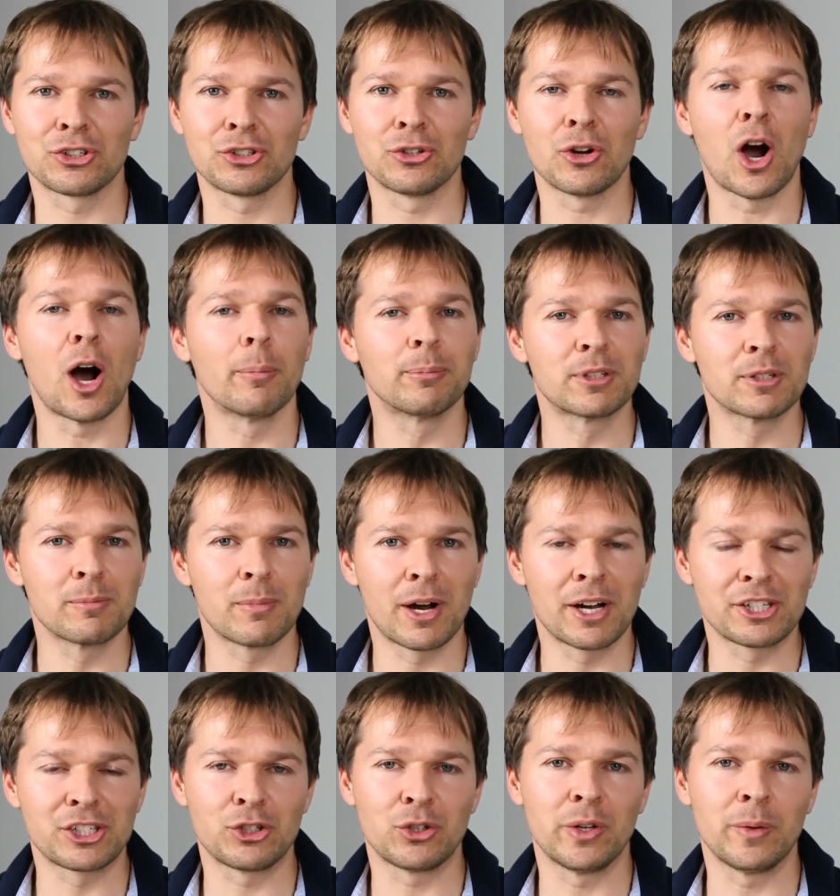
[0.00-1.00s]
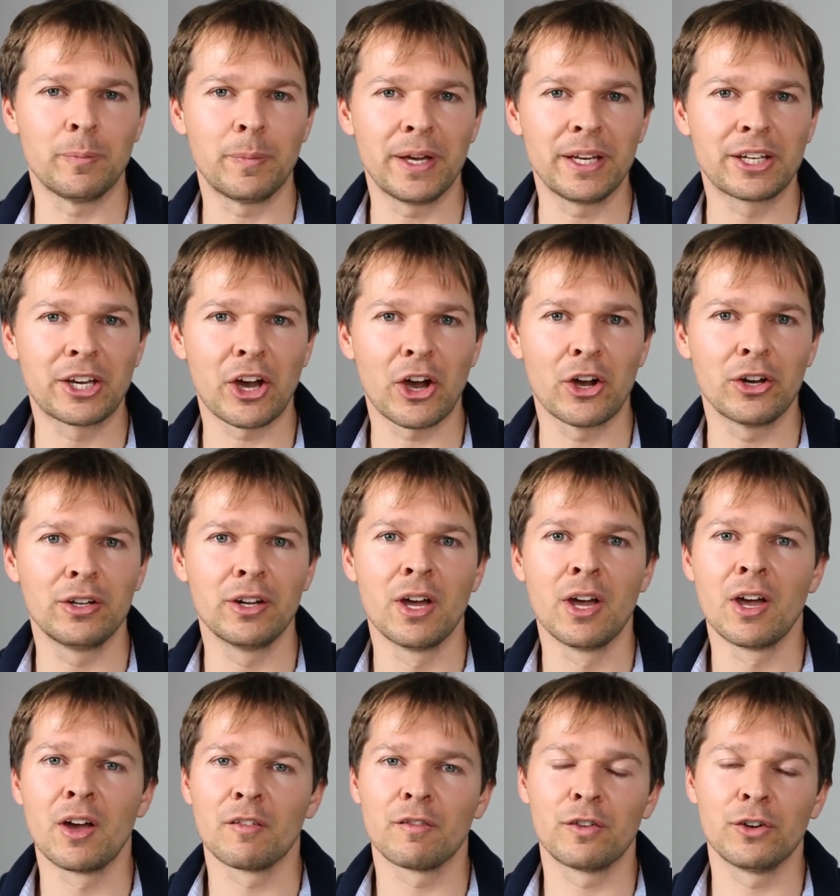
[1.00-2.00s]
to optimize your embed code
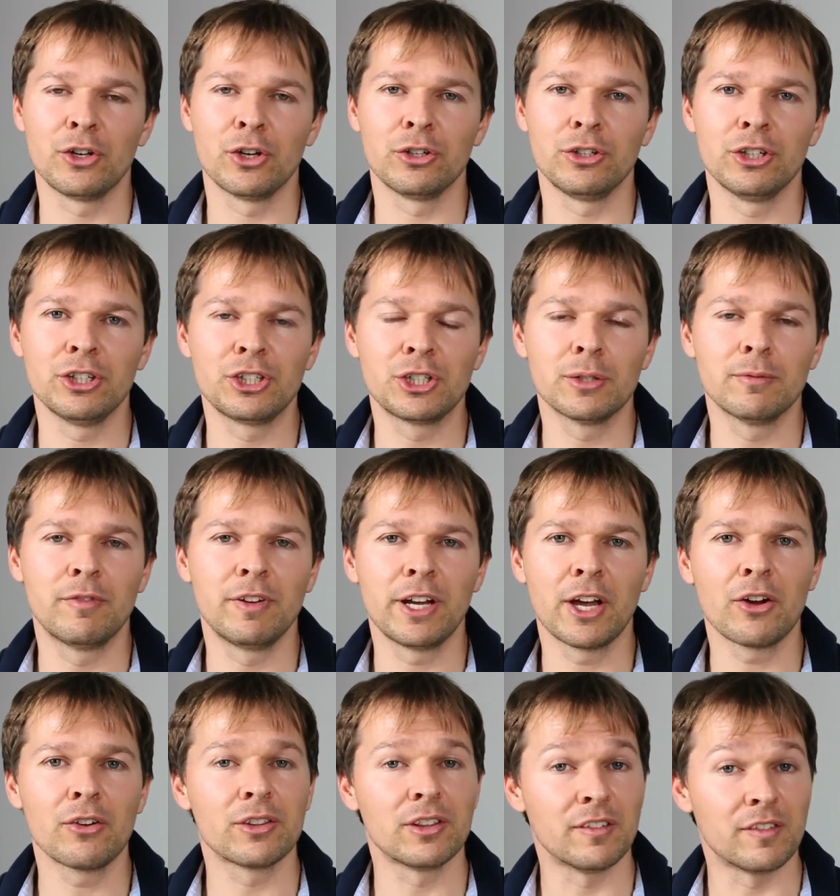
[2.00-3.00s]
for your YouTube video.